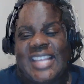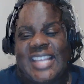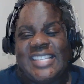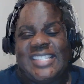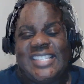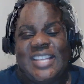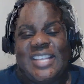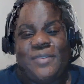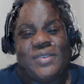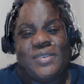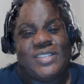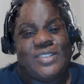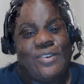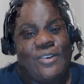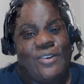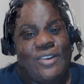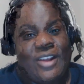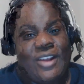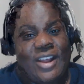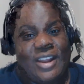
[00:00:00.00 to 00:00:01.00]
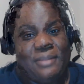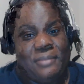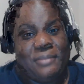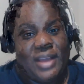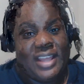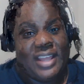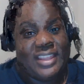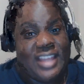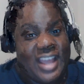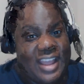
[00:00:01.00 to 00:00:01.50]
and see what's going on
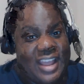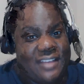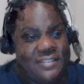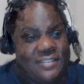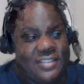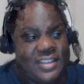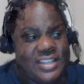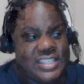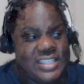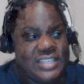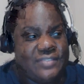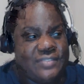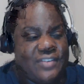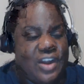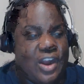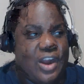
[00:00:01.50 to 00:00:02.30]
in my life thus